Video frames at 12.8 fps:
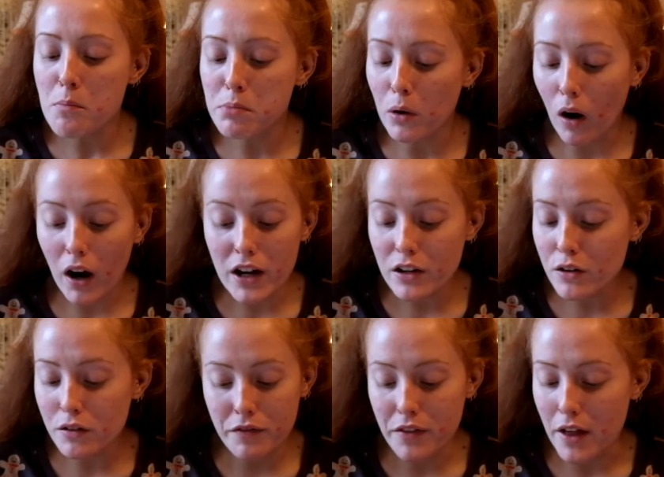but I
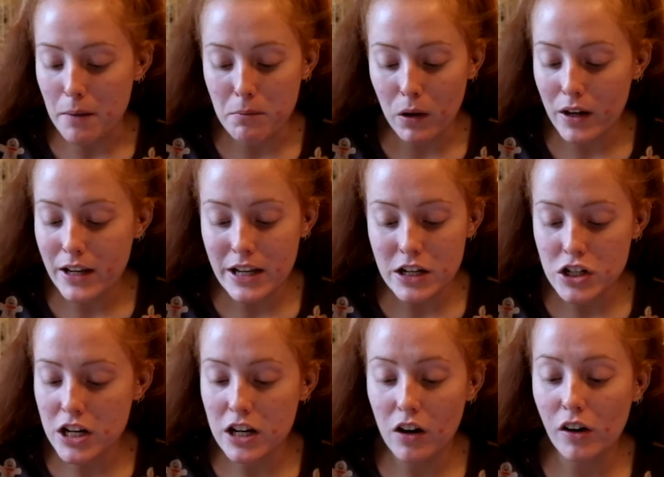love them, like
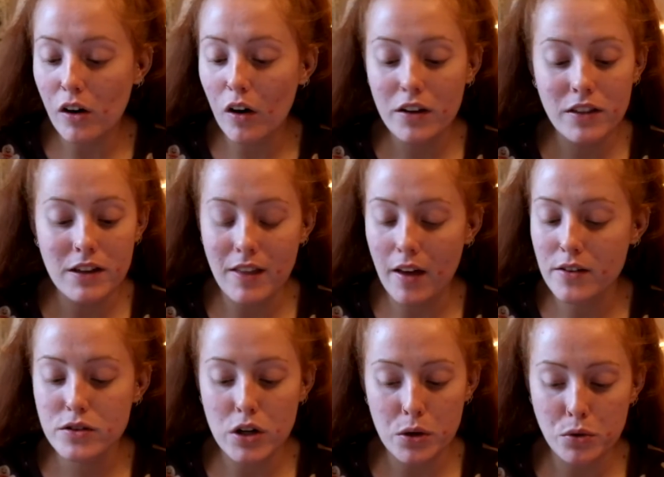literally, like I think they're
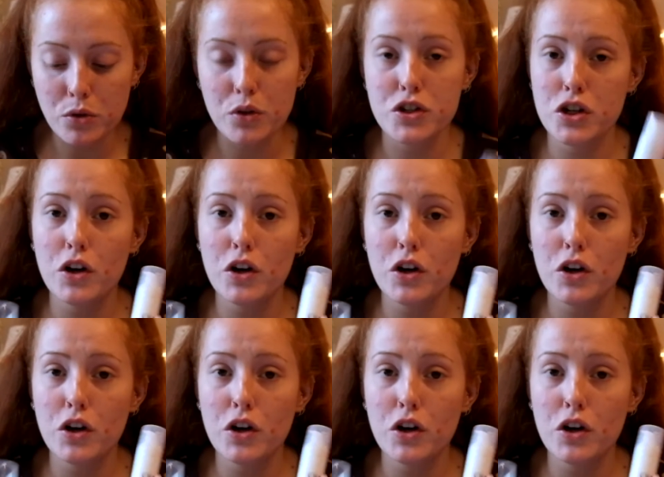so good,